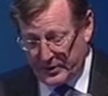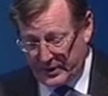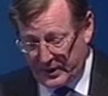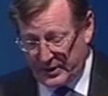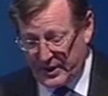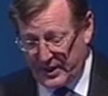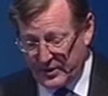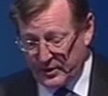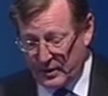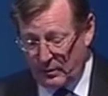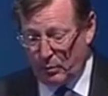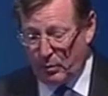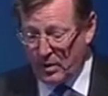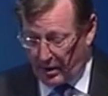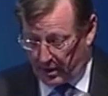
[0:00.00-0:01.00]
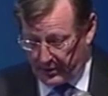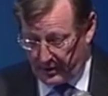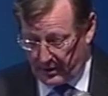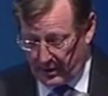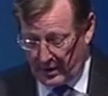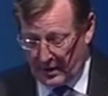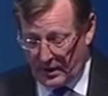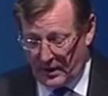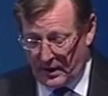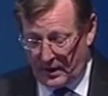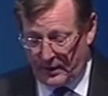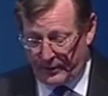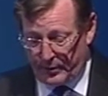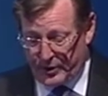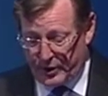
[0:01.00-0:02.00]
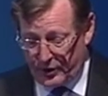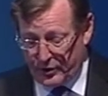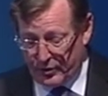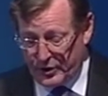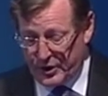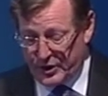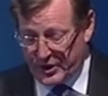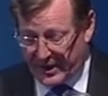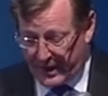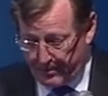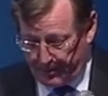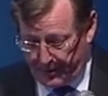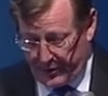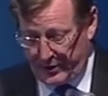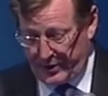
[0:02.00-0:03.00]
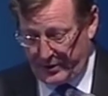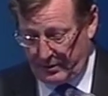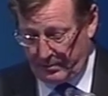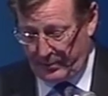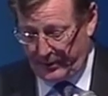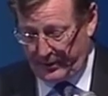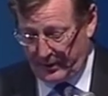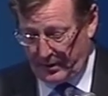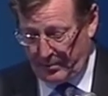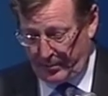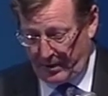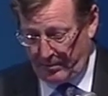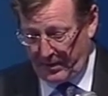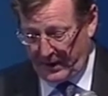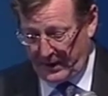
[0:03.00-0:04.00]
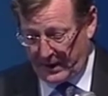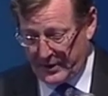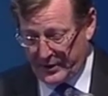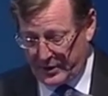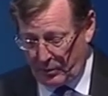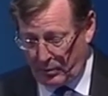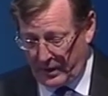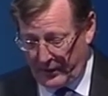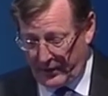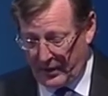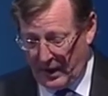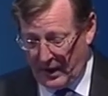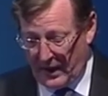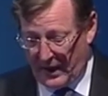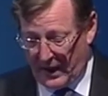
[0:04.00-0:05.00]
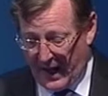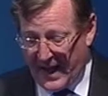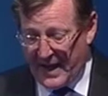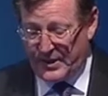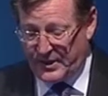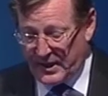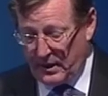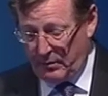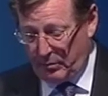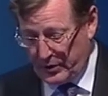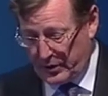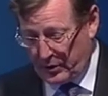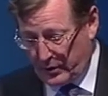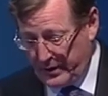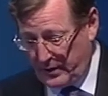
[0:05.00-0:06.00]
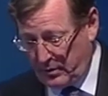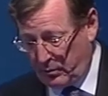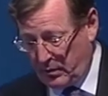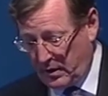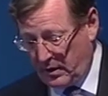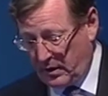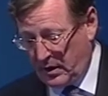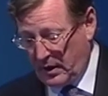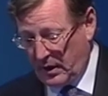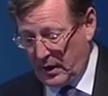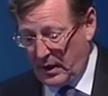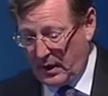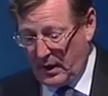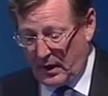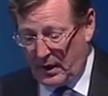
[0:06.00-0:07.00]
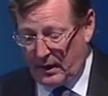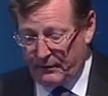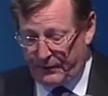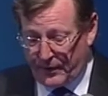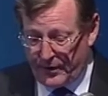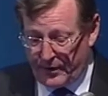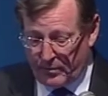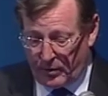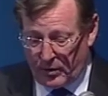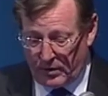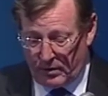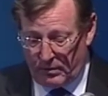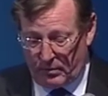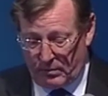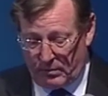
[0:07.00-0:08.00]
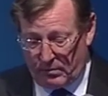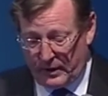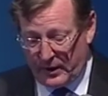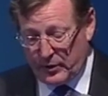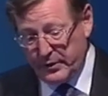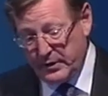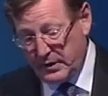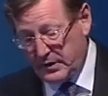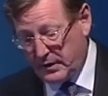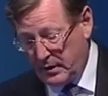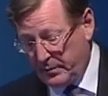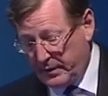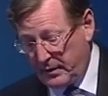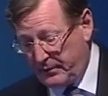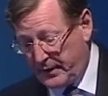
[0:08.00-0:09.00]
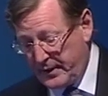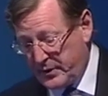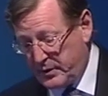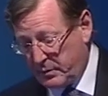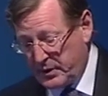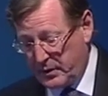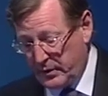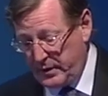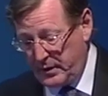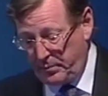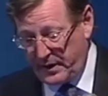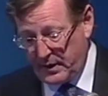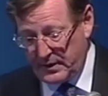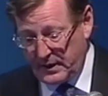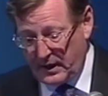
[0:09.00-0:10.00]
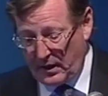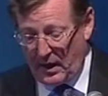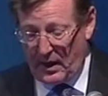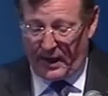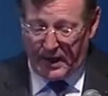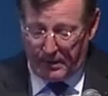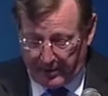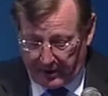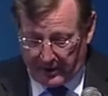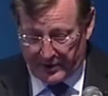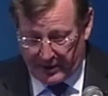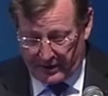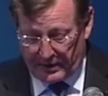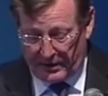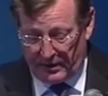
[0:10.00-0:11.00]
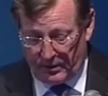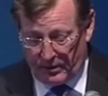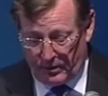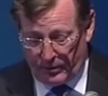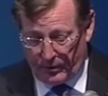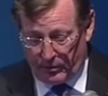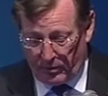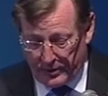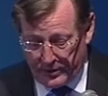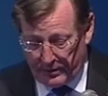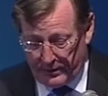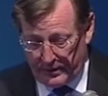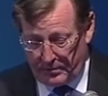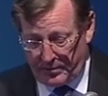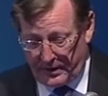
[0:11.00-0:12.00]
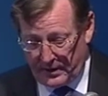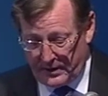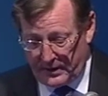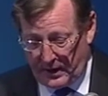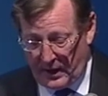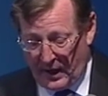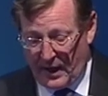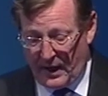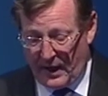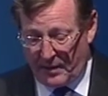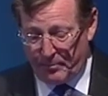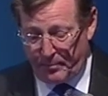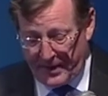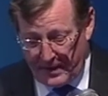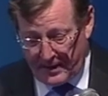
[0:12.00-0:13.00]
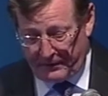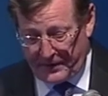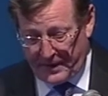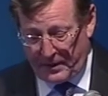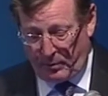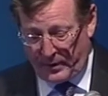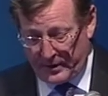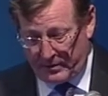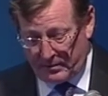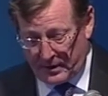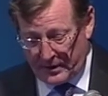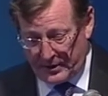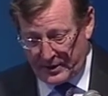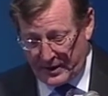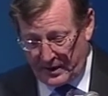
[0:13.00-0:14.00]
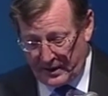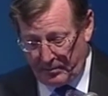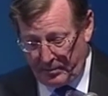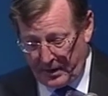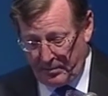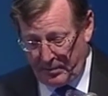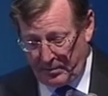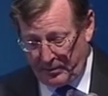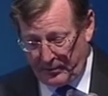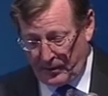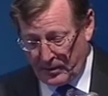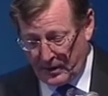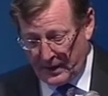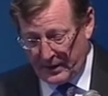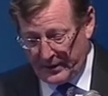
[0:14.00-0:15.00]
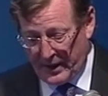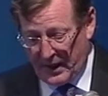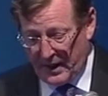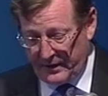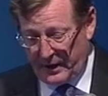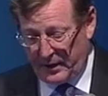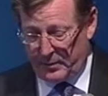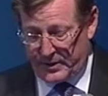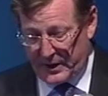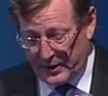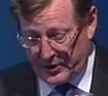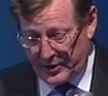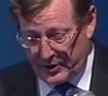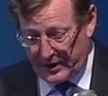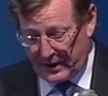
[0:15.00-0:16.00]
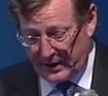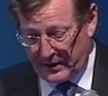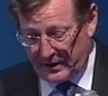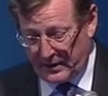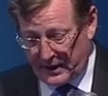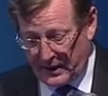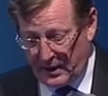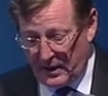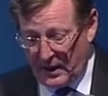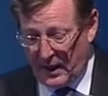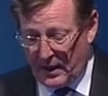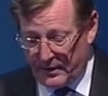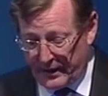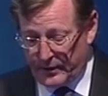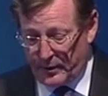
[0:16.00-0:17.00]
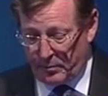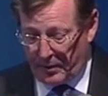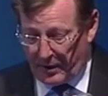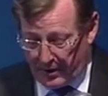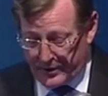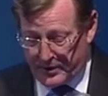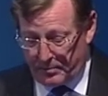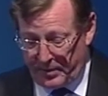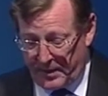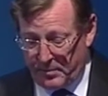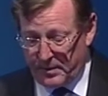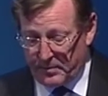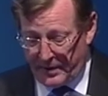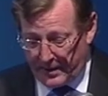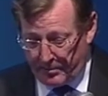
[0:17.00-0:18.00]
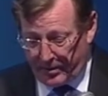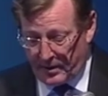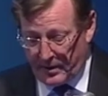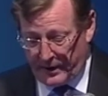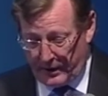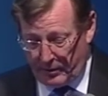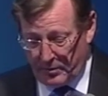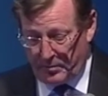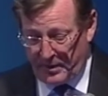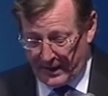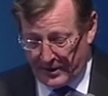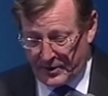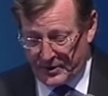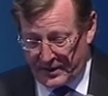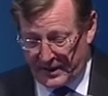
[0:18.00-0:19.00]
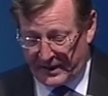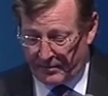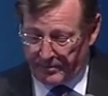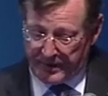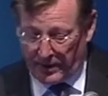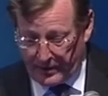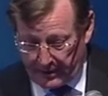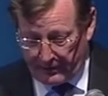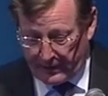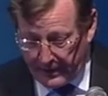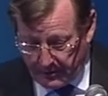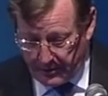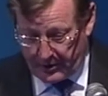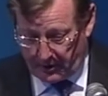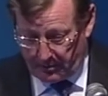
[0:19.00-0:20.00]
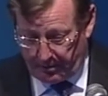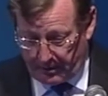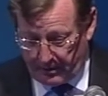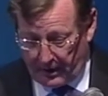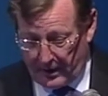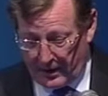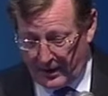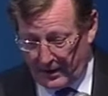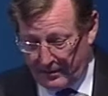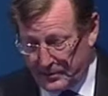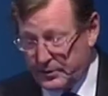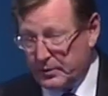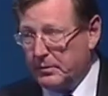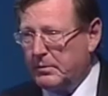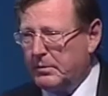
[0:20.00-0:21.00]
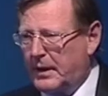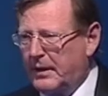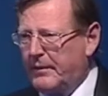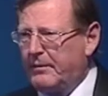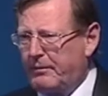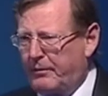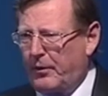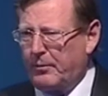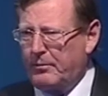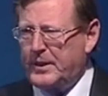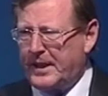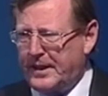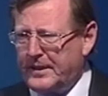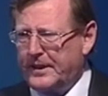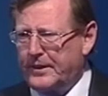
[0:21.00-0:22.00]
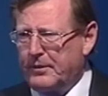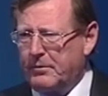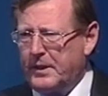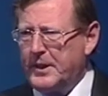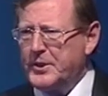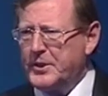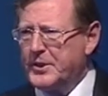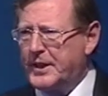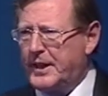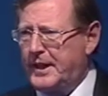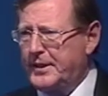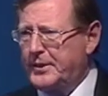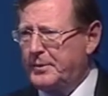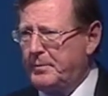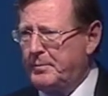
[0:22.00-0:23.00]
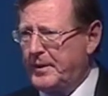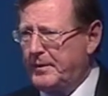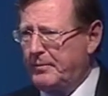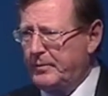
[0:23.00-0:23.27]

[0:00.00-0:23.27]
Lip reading: politics had not worked, and there was a huge skepticism within the public as to whether a deal was going to work. Furthermore, we couldn't tell them in advance there was going to be a deal, A, because I didn't know there was going to be a deal, and B, if I went around telling people beforehand that I was anxious to get a deal, then there were lots of people in my party who would be anxious to get me out of leadership. So for tactical reasons, I had to